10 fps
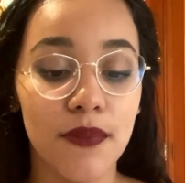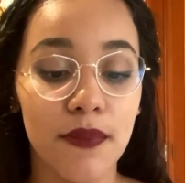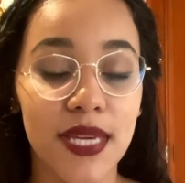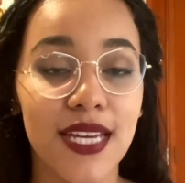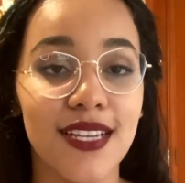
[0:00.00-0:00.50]

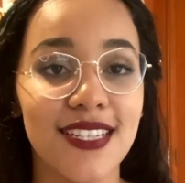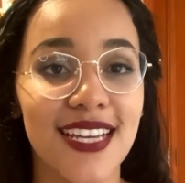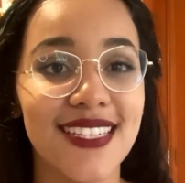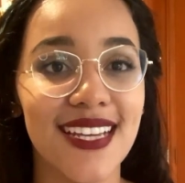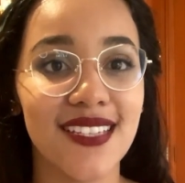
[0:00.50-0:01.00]
because
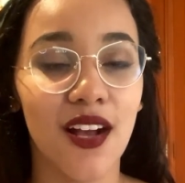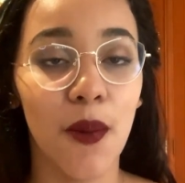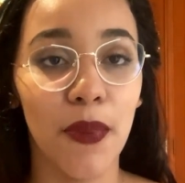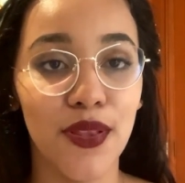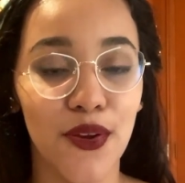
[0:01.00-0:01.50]
it takes a
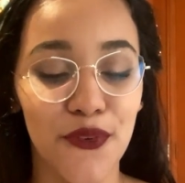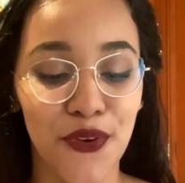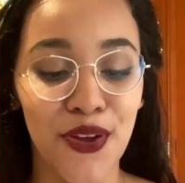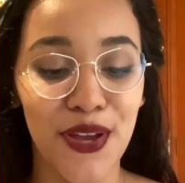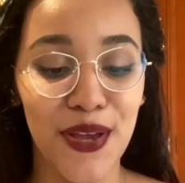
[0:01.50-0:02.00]
couple of
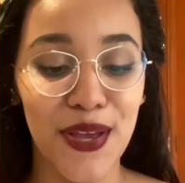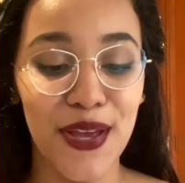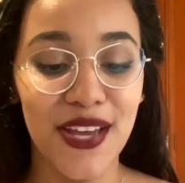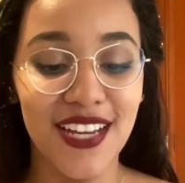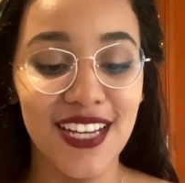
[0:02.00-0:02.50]

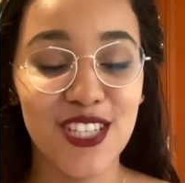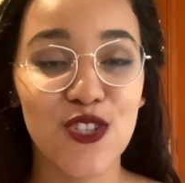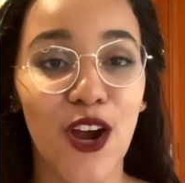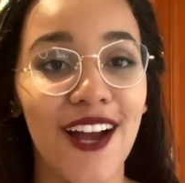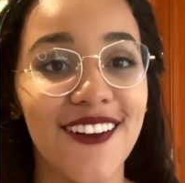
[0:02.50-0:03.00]
trial